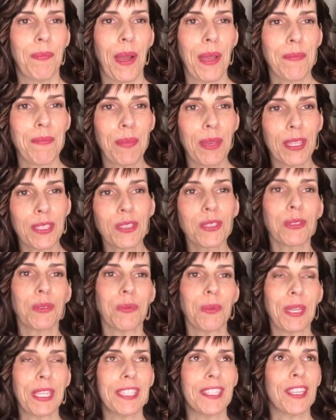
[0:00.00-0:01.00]
picture
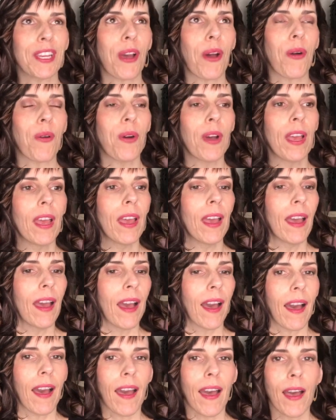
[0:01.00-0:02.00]
window.
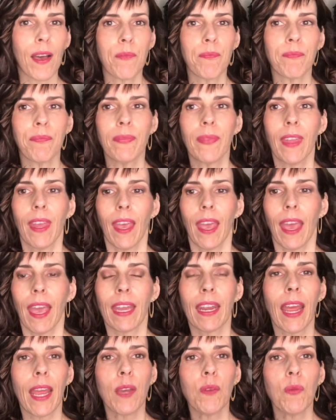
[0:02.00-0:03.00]
And
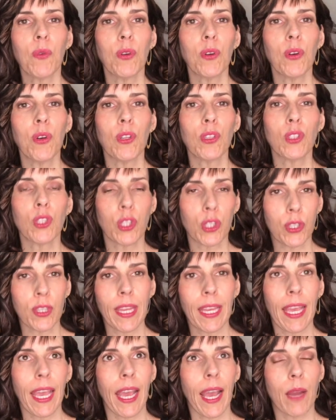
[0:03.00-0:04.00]
I will turn
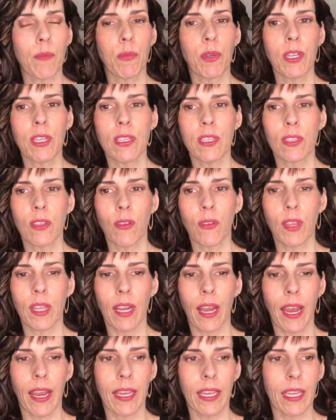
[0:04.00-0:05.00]
the camera so that
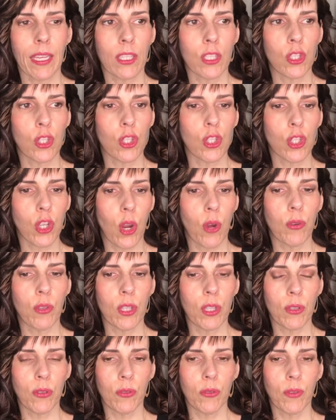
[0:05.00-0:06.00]
I can show
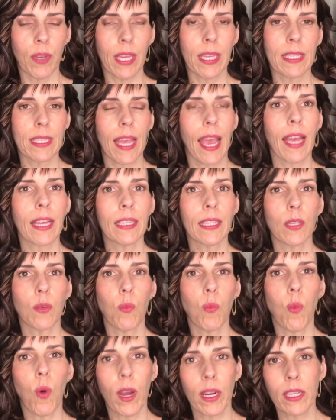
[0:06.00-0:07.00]
you exactly
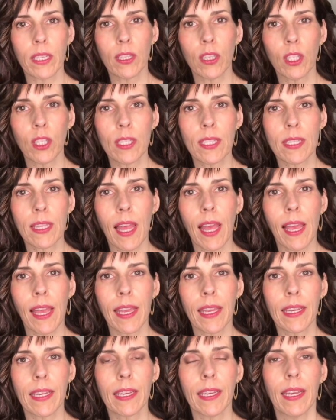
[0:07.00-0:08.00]
what it looks
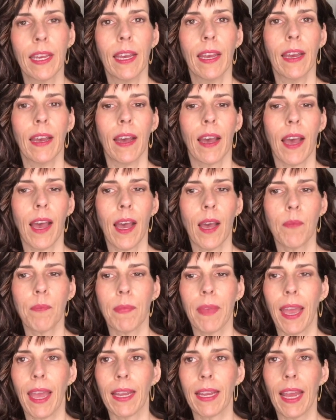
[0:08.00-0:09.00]
like
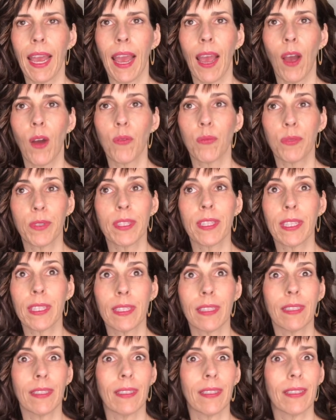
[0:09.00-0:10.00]
and how
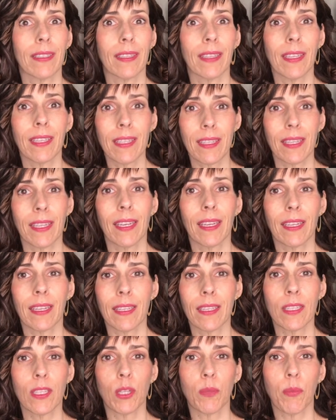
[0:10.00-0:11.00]
really easy it
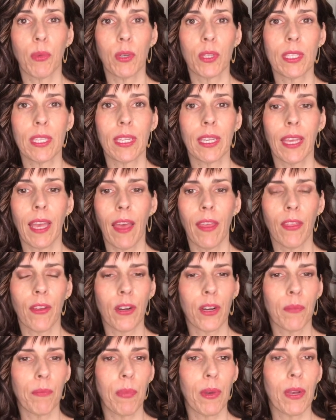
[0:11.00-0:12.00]
is to put
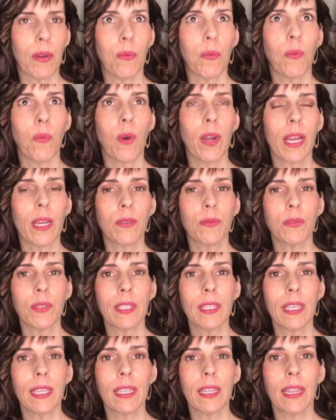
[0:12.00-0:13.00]
together. But what I
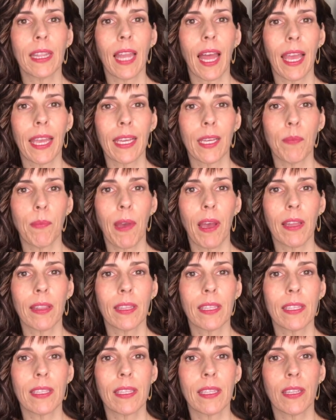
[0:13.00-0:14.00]
really like about
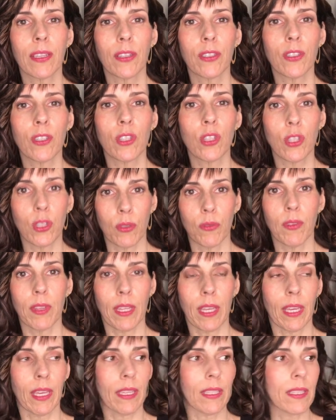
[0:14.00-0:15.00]
this, there's 2
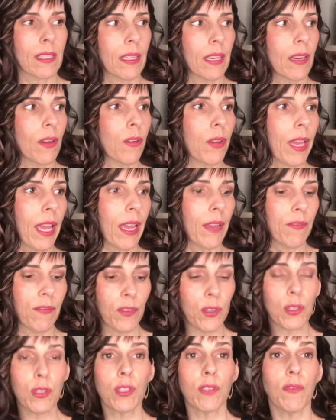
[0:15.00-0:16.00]
things. Okay,
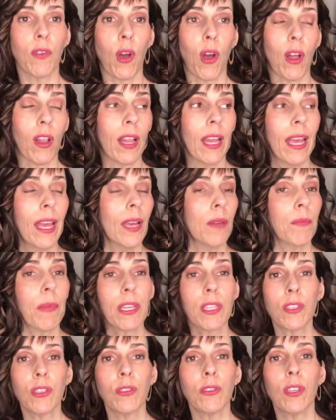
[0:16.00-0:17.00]
first of all,
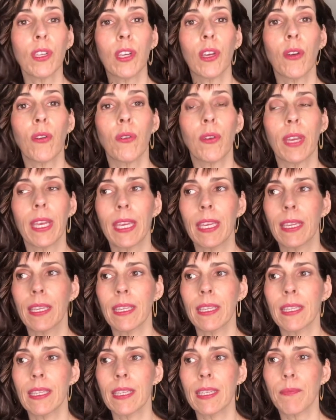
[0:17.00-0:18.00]
my studio
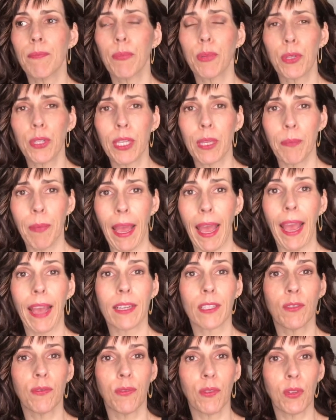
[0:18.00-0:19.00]
is pretty
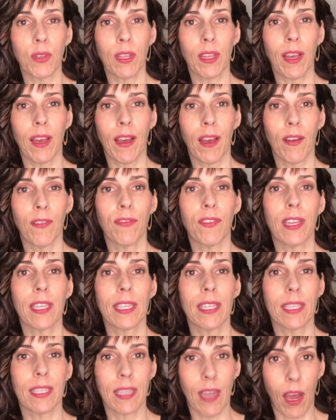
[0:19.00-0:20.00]
packed full of
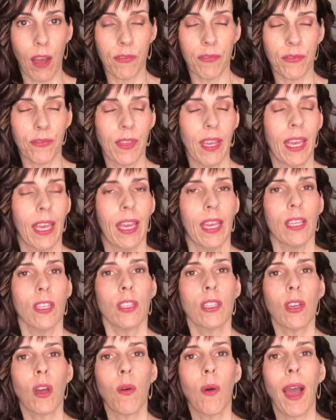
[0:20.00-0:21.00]
stuff.
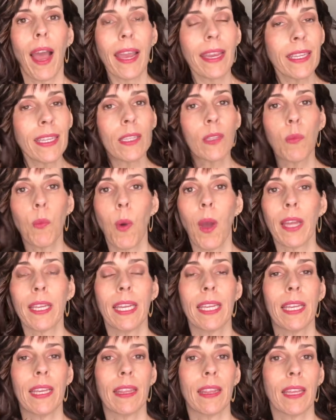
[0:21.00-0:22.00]
So I didn't want
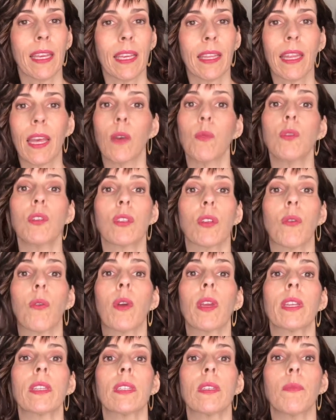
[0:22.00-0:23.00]
anything that was
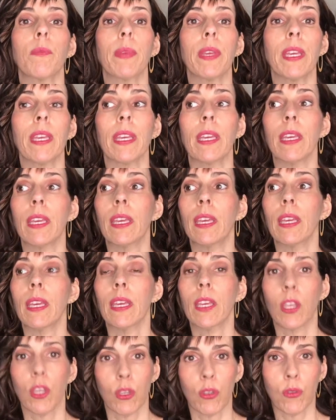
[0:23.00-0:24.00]
going to be
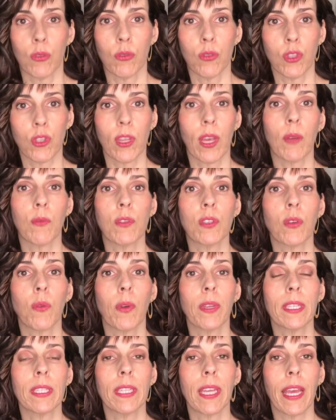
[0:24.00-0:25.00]
huge, that was
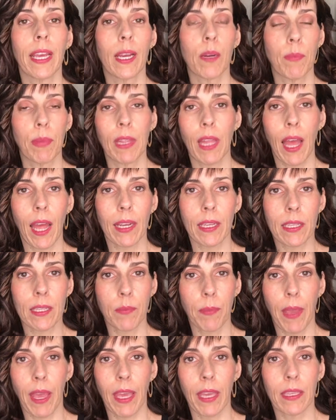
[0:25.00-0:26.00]
going to take up a lot of
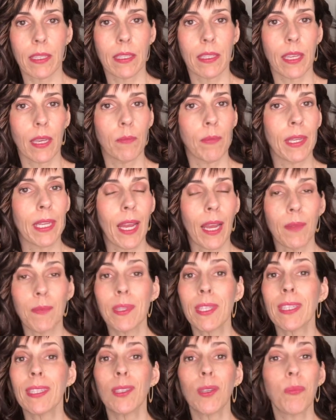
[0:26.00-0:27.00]
space. I mean, I'm
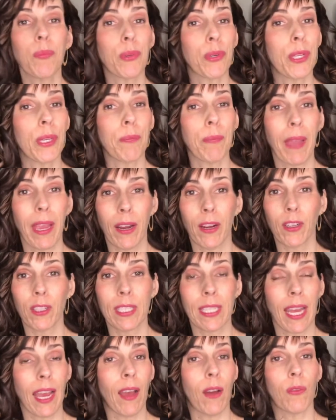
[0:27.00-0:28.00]
still pretty
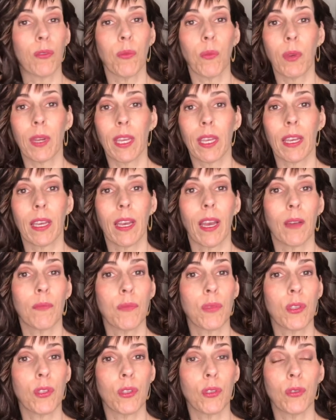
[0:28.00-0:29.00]
pared down when it
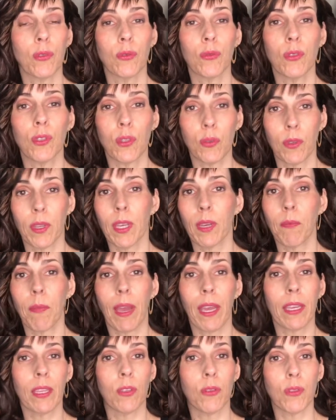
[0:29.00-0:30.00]
comes to doing
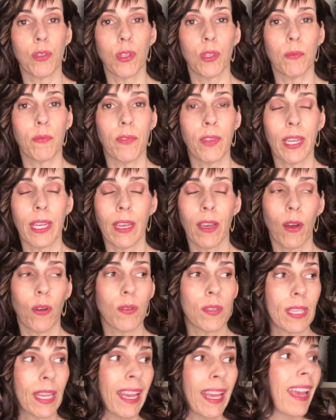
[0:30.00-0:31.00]
my YouTube
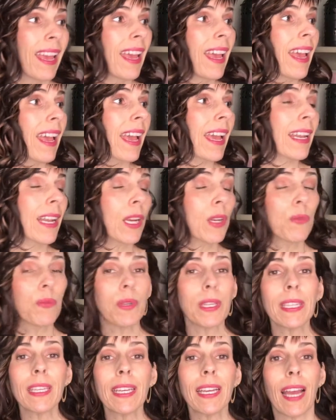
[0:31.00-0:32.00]
videos. And I
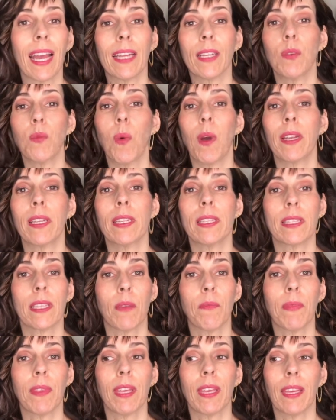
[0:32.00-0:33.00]
really kind of wanted
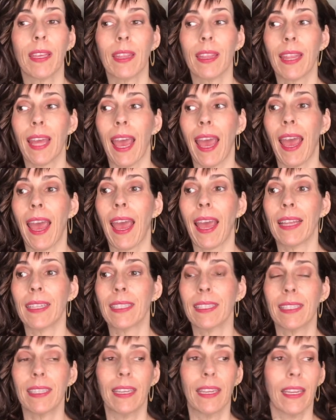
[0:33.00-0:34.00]
something
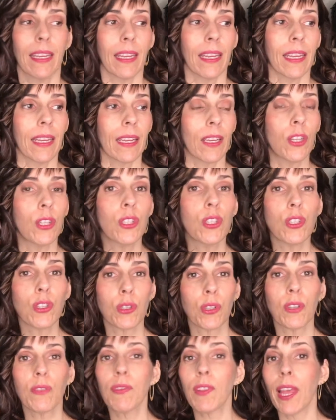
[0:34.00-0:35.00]
that could
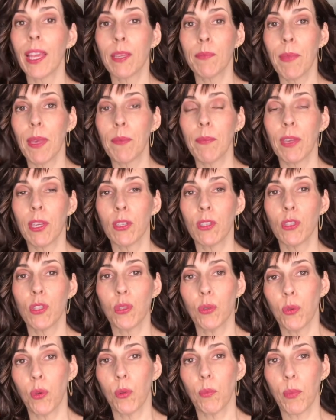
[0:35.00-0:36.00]
serve like maybe a
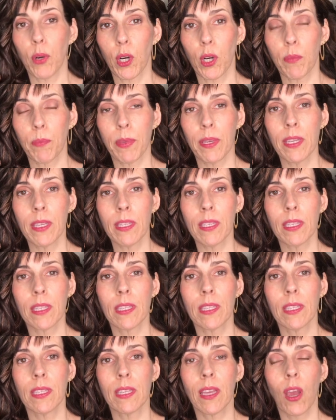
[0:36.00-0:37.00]
dual purpose.
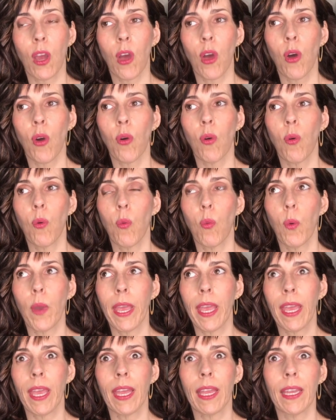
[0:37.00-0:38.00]
So
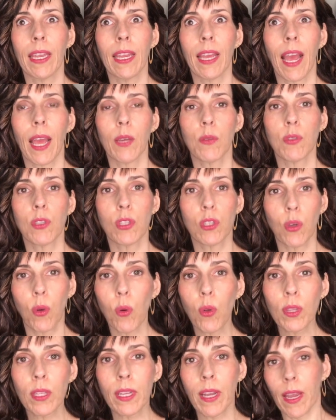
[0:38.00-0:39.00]
when I was
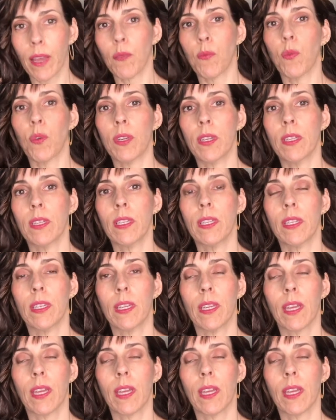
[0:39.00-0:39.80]
told that I would